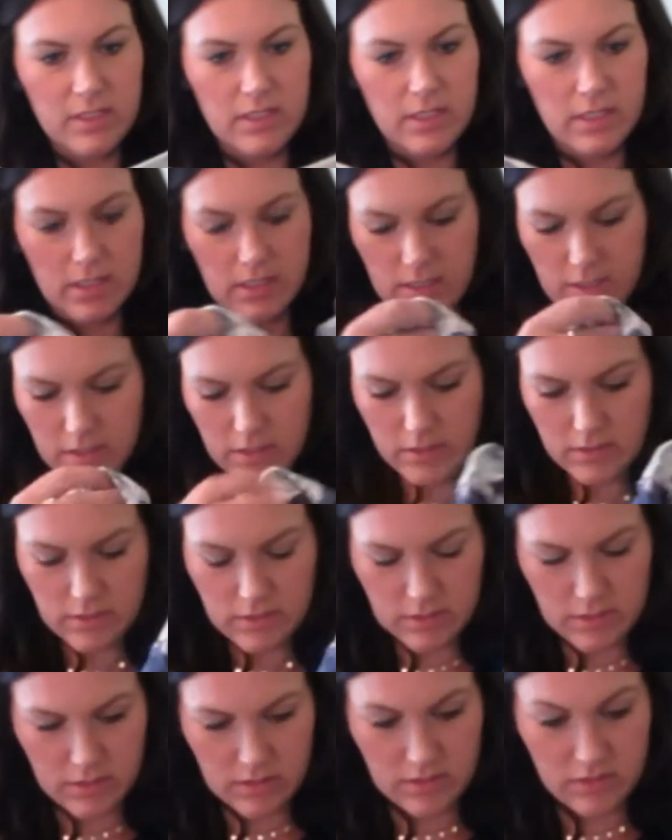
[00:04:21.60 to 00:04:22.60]

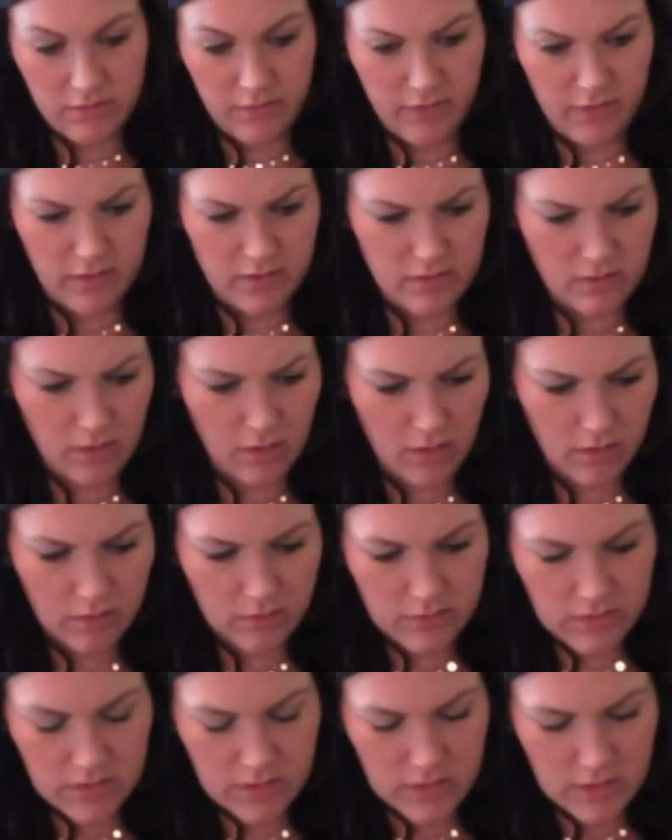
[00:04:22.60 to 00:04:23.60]
is, it's very
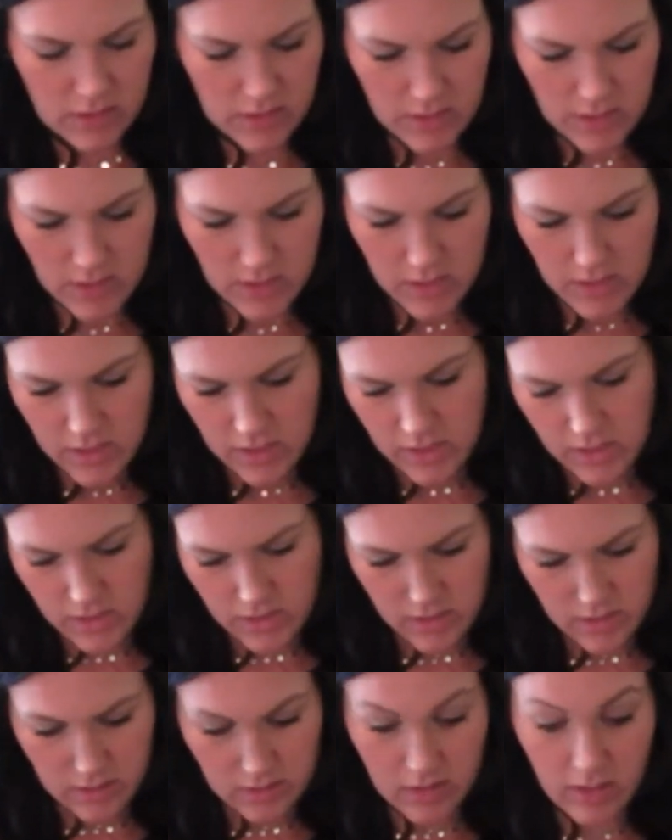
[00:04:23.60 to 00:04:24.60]
soft.
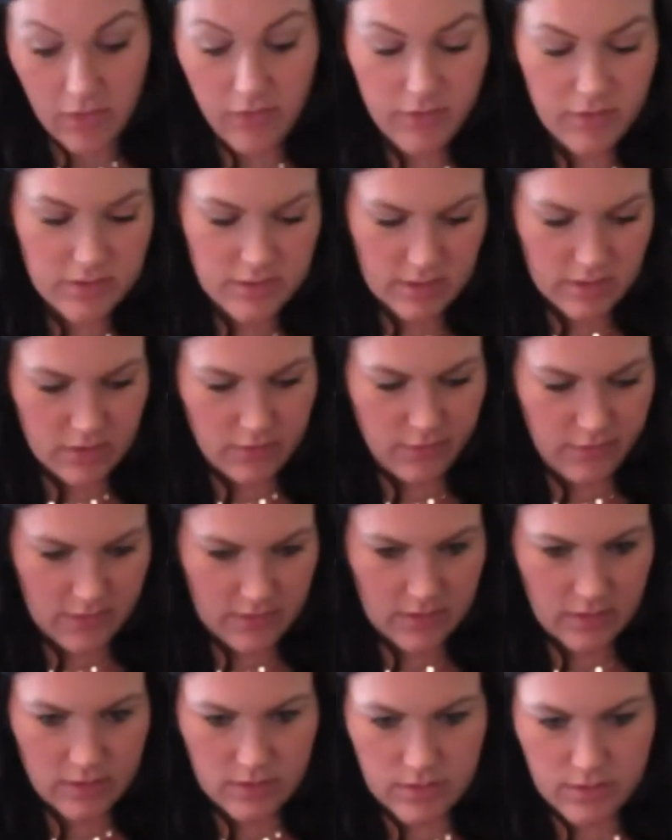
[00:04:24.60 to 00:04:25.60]
Another Stitch Fix
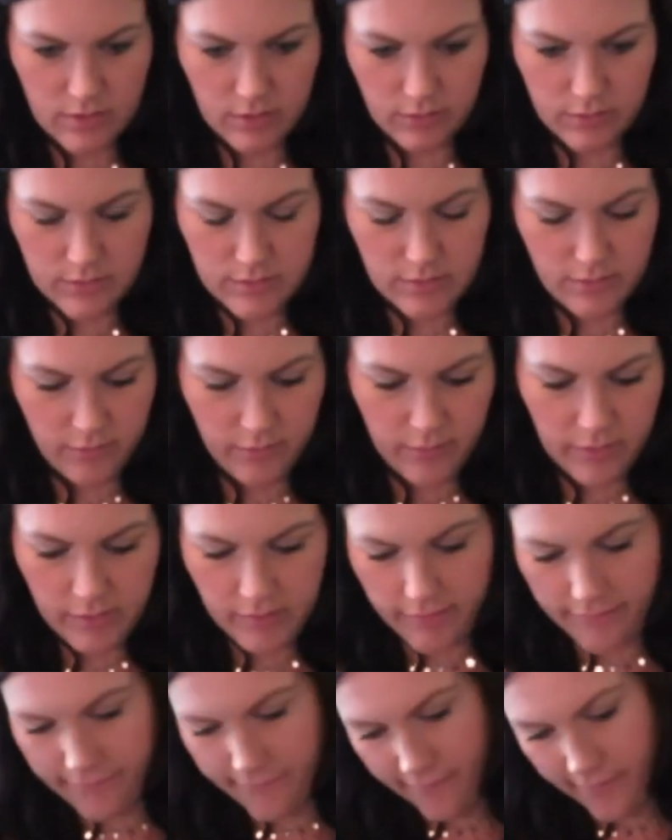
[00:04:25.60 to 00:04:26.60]
exclusive.
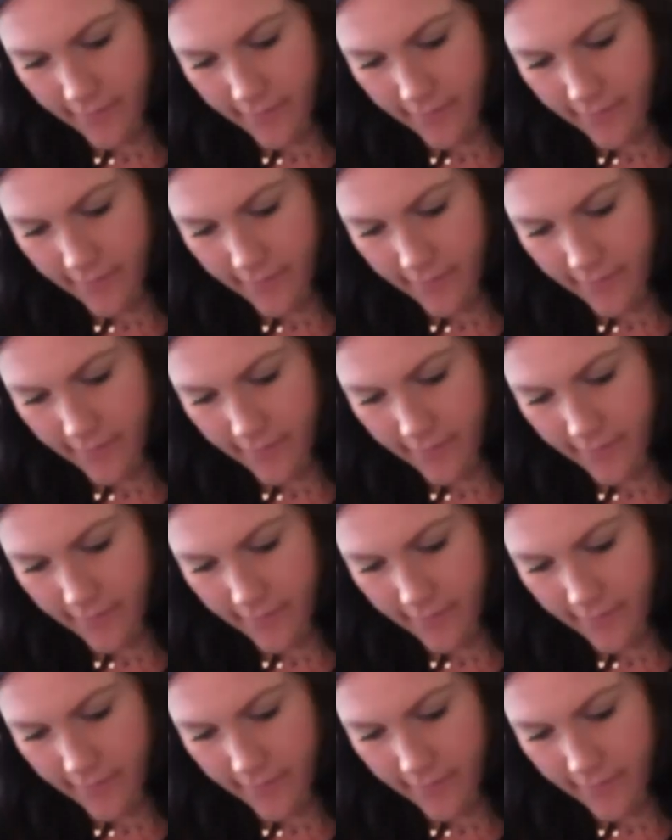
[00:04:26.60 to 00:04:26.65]
Wow.